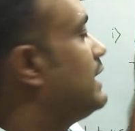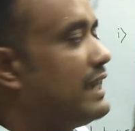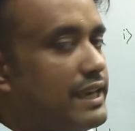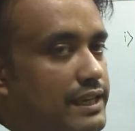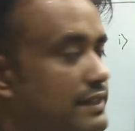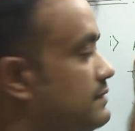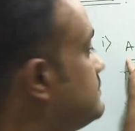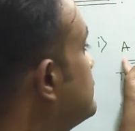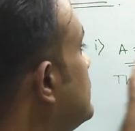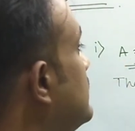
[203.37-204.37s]
A
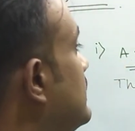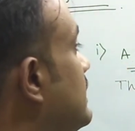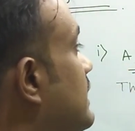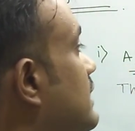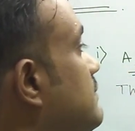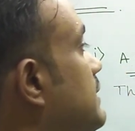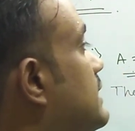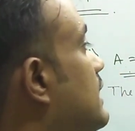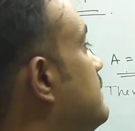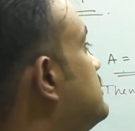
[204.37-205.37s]
and
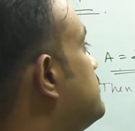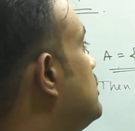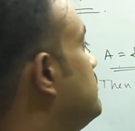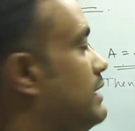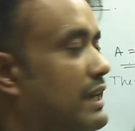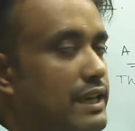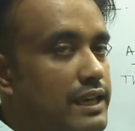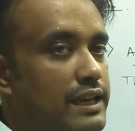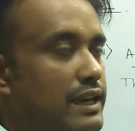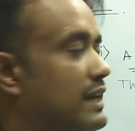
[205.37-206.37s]
B comes from
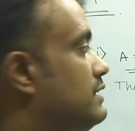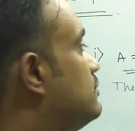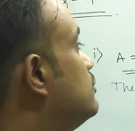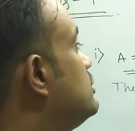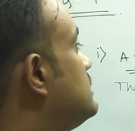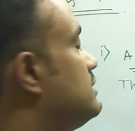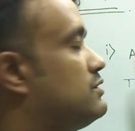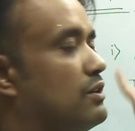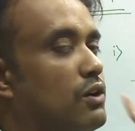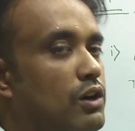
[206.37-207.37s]
A, and which
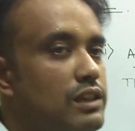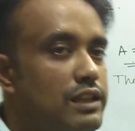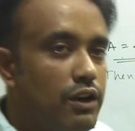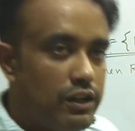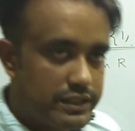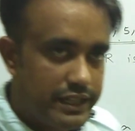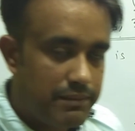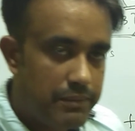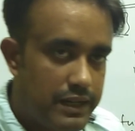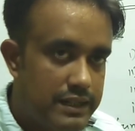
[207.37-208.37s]
is only odd
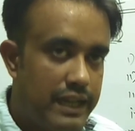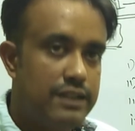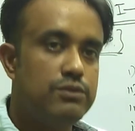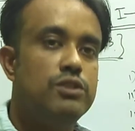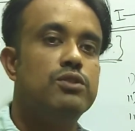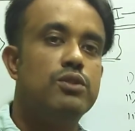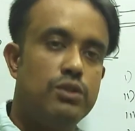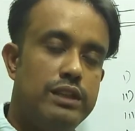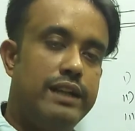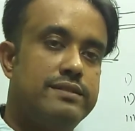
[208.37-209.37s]
number, and we
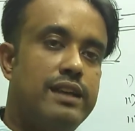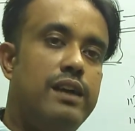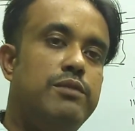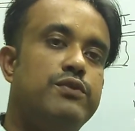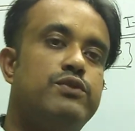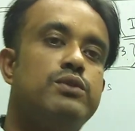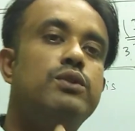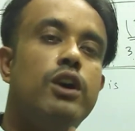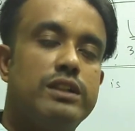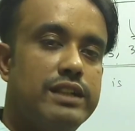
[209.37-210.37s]
know that sum of two
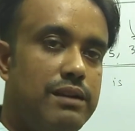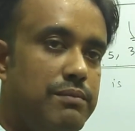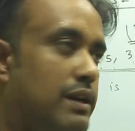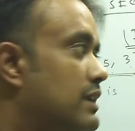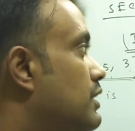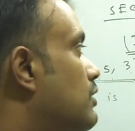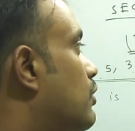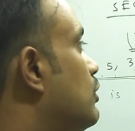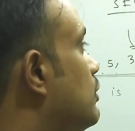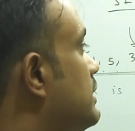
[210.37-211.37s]
odd number
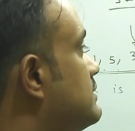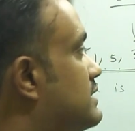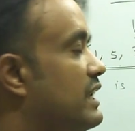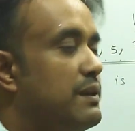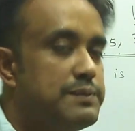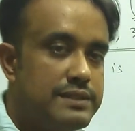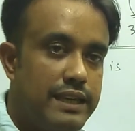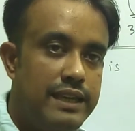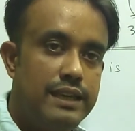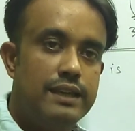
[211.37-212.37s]
always gives
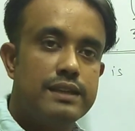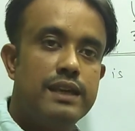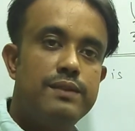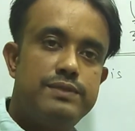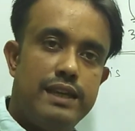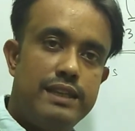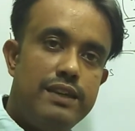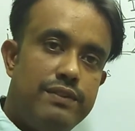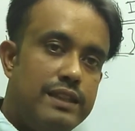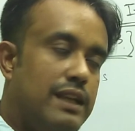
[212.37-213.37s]
an
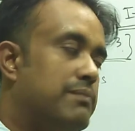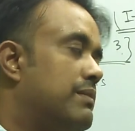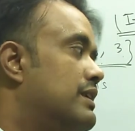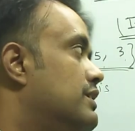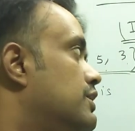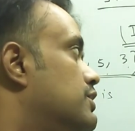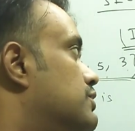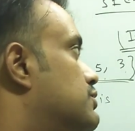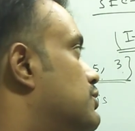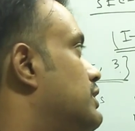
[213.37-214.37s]
even number,
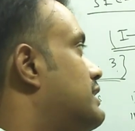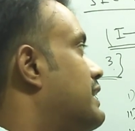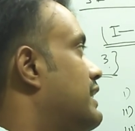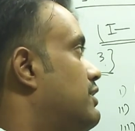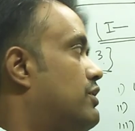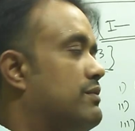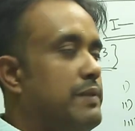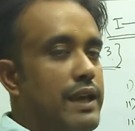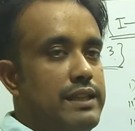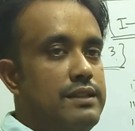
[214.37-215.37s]
so it cannot
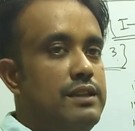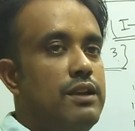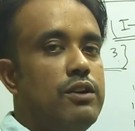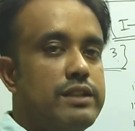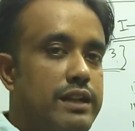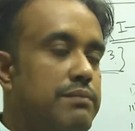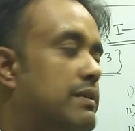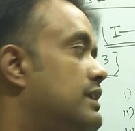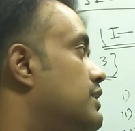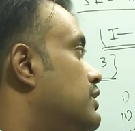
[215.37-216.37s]
be any odd
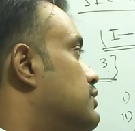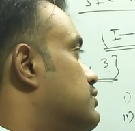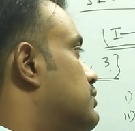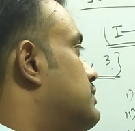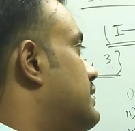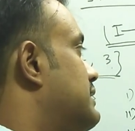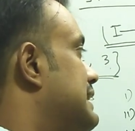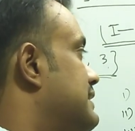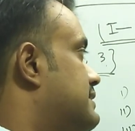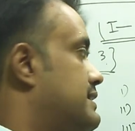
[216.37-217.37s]
number, so the
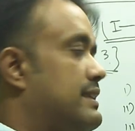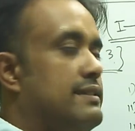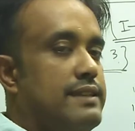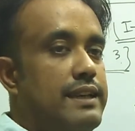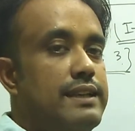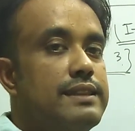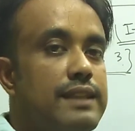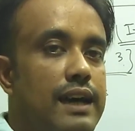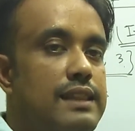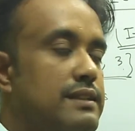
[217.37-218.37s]
relation is a
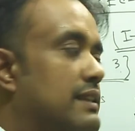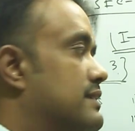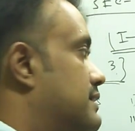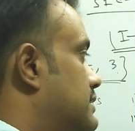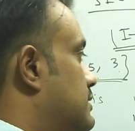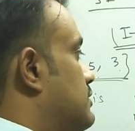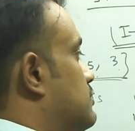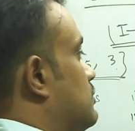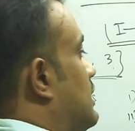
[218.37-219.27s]
null relation, so the